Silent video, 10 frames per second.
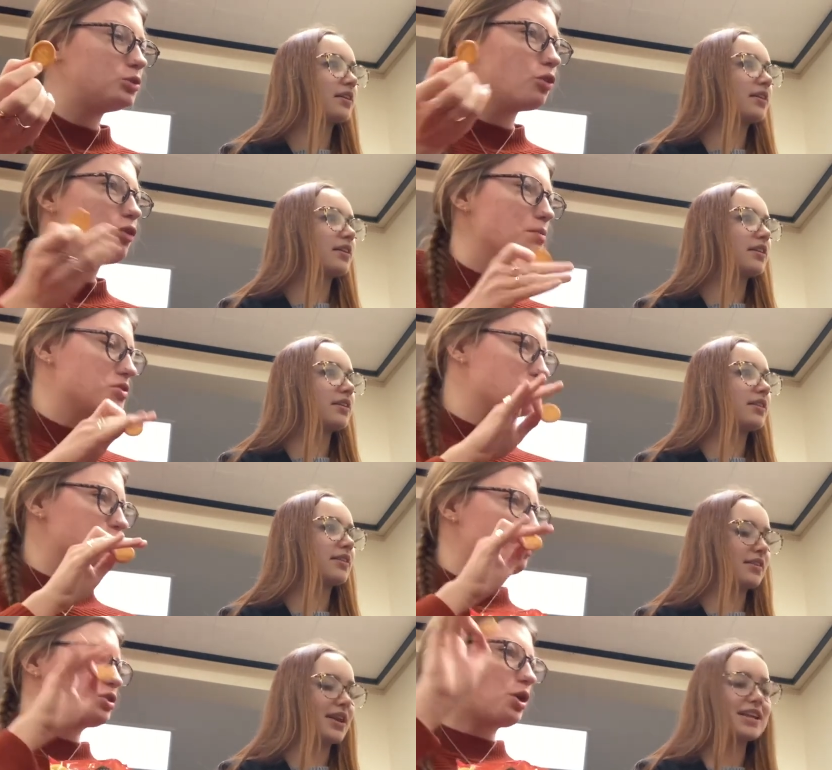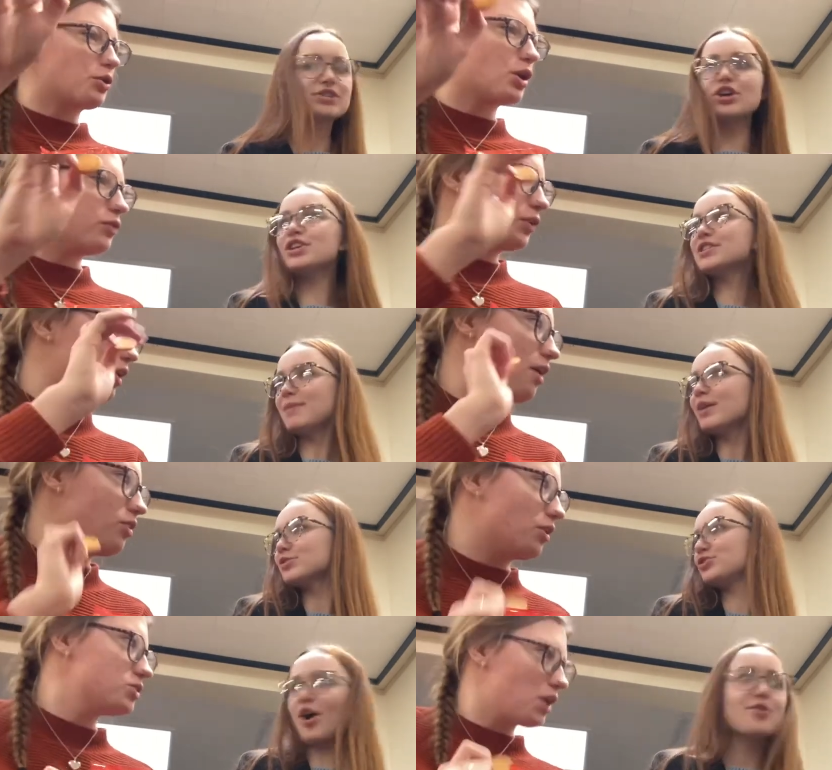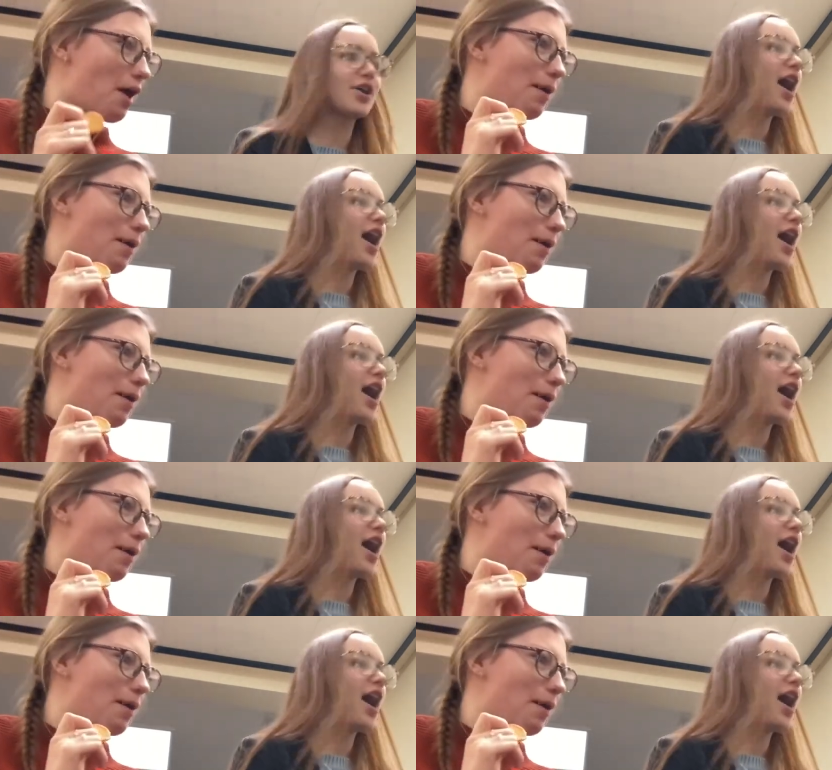Speaker 1: The room is so It's gonna smell so. Yeah.